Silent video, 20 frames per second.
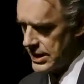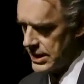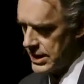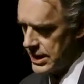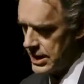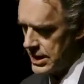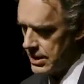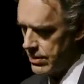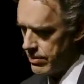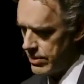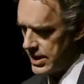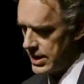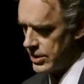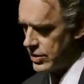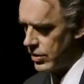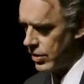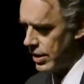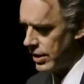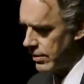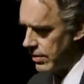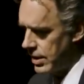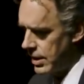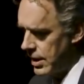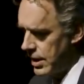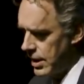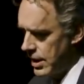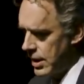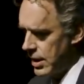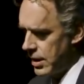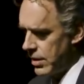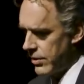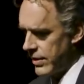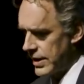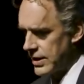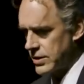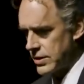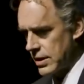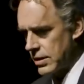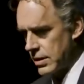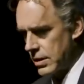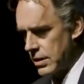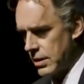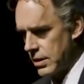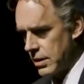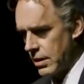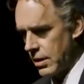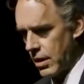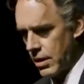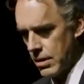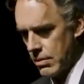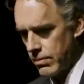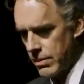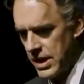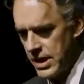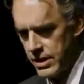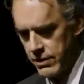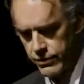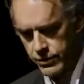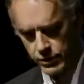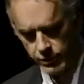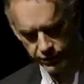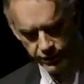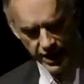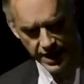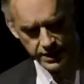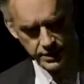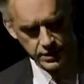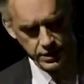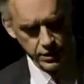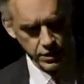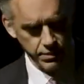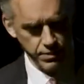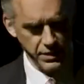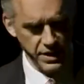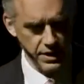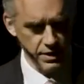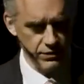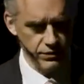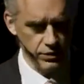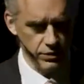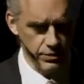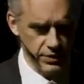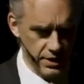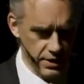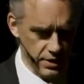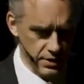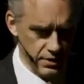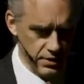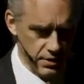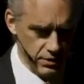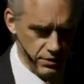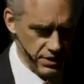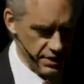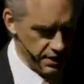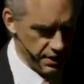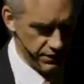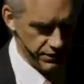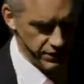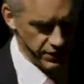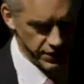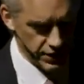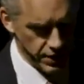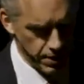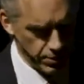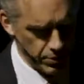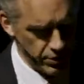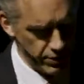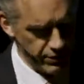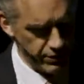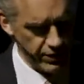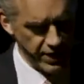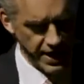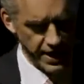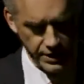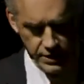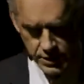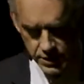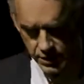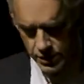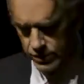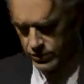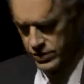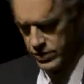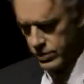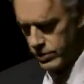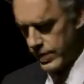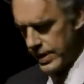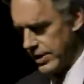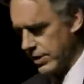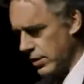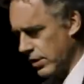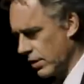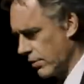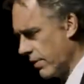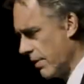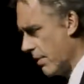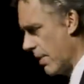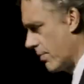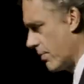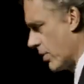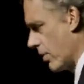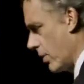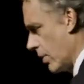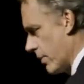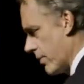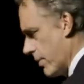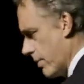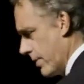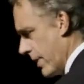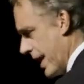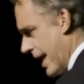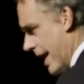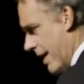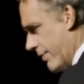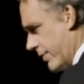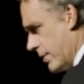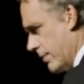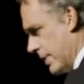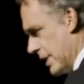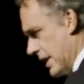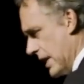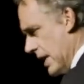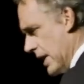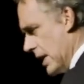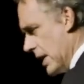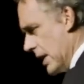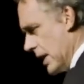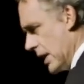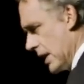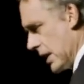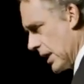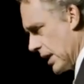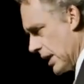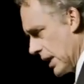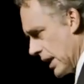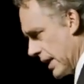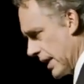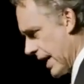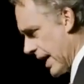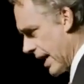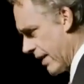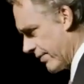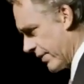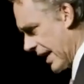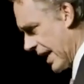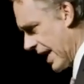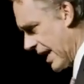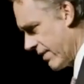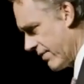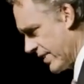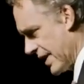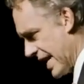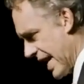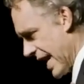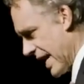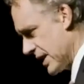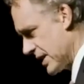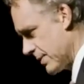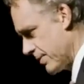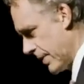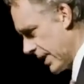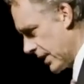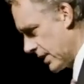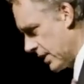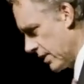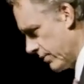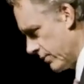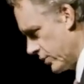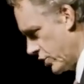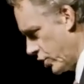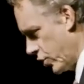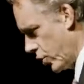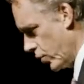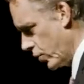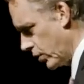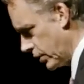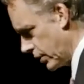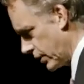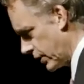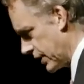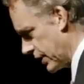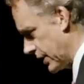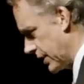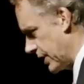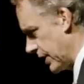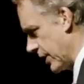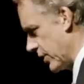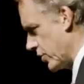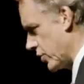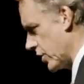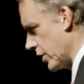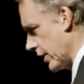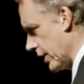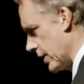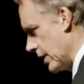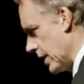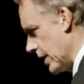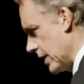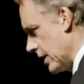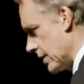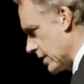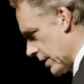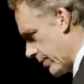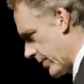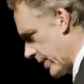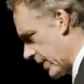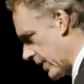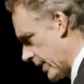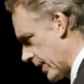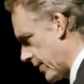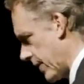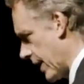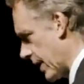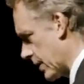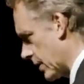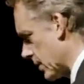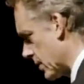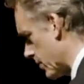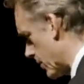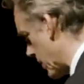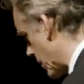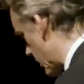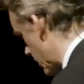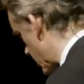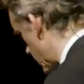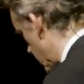in being taught things that aren't meaningful, facts that aren't meaningful, because there's an infinite number of facts, and there's no way you're going to remember all of them. They have to be they have to have the aspect of tools, essentially, something like that, because we are